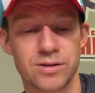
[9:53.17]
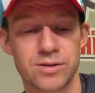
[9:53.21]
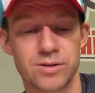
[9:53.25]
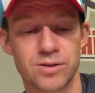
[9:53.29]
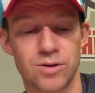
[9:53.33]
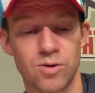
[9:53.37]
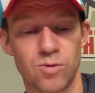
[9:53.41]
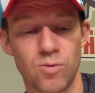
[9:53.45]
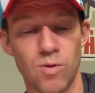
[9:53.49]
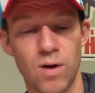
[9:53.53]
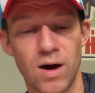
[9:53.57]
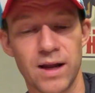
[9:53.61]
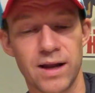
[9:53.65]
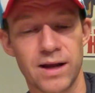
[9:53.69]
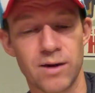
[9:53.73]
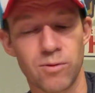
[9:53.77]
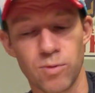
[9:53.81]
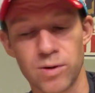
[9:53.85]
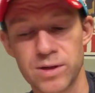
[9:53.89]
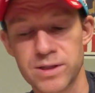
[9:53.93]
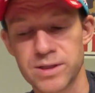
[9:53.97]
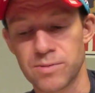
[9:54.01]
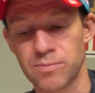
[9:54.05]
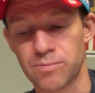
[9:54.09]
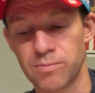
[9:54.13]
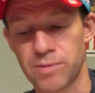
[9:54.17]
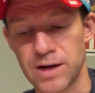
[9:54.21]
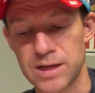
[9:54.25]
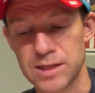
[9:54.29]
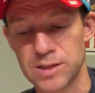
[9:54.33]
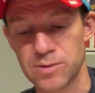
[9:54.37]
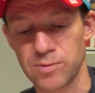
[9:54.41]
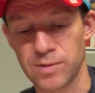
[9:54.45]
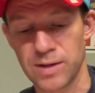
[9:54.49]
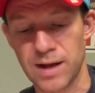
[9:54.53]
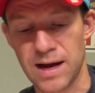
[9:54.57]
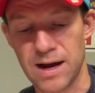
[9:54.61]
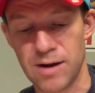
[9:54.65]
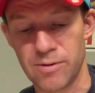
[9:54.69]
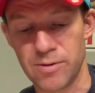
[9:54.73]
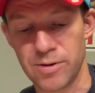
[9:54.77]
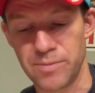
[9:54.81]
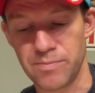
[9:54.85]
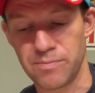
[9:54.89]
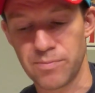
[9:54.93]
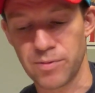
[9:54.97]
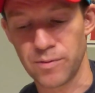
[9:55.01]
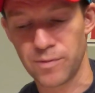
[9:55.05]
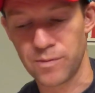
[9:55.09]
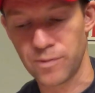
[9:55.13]
So while I was impressed with how
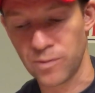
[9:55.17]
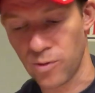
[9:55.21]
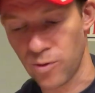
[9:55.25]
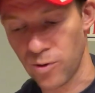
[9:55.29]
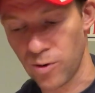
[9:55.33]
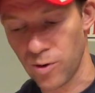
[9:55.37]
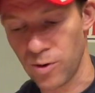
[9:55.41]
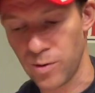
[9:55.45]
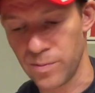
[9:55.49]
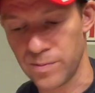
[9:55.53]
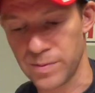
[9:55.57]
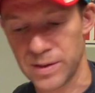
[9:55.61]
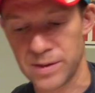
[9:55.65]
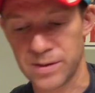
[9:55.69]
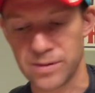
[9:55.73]
it performed